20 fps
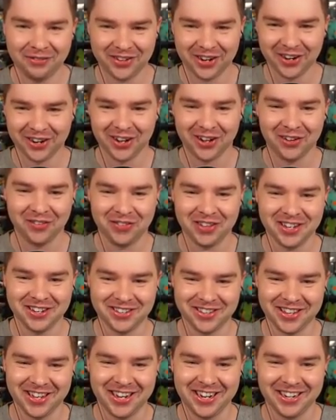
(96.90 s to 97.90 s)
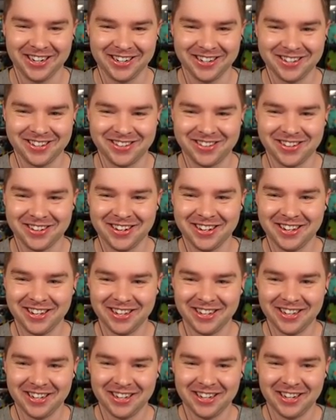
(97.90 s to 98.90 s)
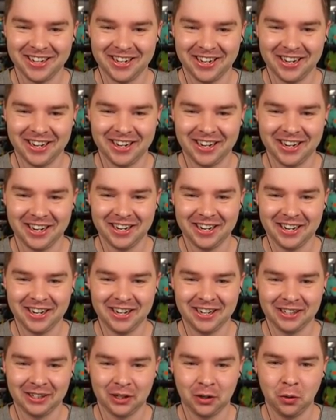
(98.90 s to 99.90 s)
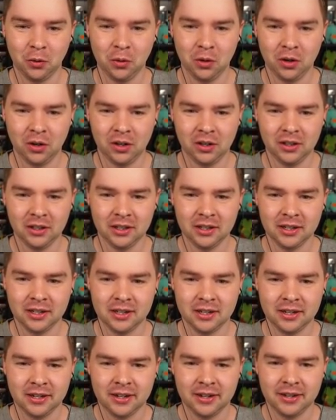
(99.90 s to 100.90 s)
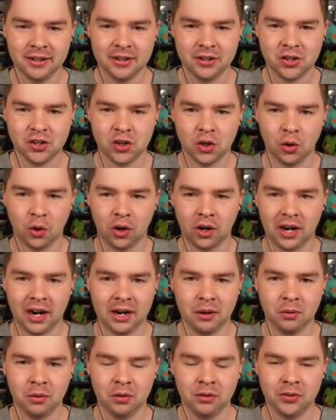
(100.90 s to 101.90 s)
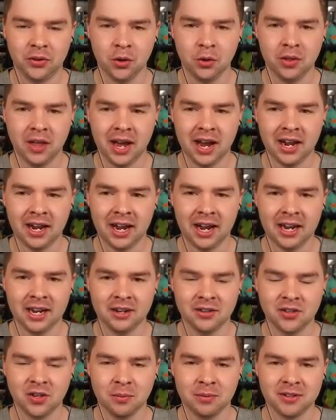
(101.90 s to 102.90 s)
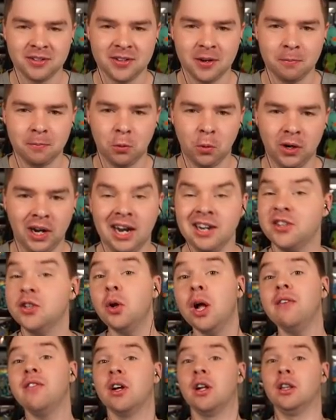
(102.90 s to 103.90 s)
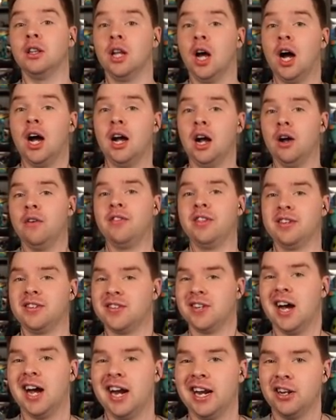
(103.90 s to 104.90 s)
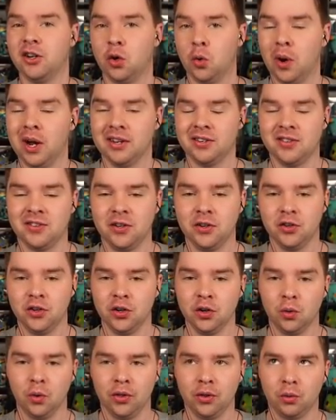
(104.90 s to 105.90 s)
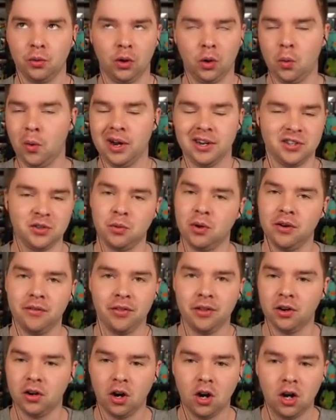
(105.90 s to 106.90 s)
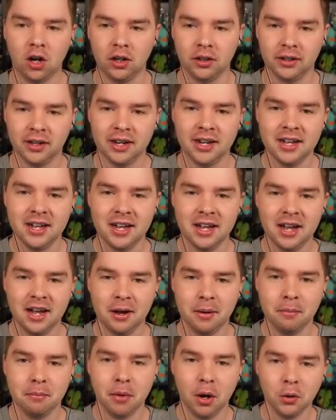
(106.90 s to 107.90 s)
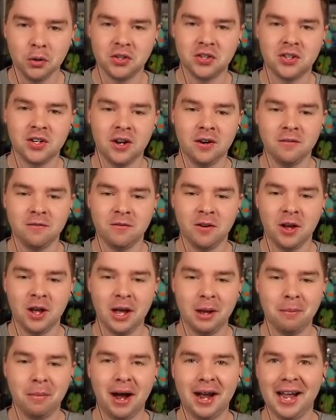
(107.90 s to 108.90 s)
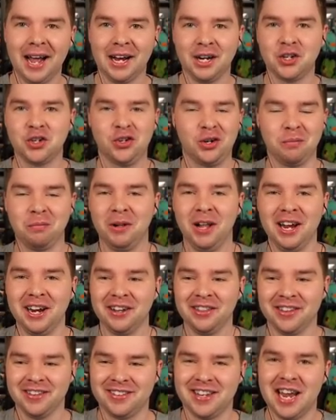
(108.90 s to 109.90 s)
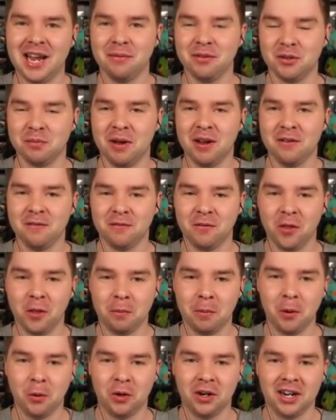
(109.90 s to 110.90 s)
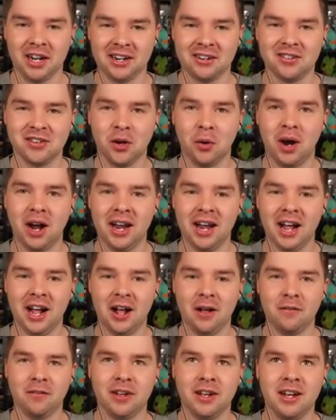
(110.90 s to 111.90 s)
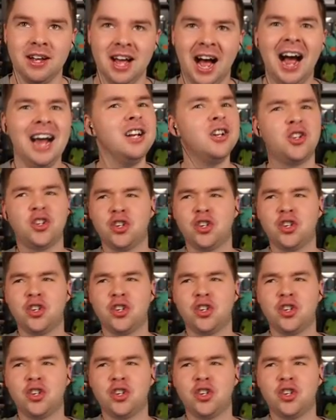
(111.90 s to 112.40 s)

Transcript: I've done all these things. Uh, cool. Sure, I will do that, I assume, at some point. I still have a lot of the side quests to do, or the requests, whatever they're called. Most of my extra playing this game has been for the Pokedex. So I have, I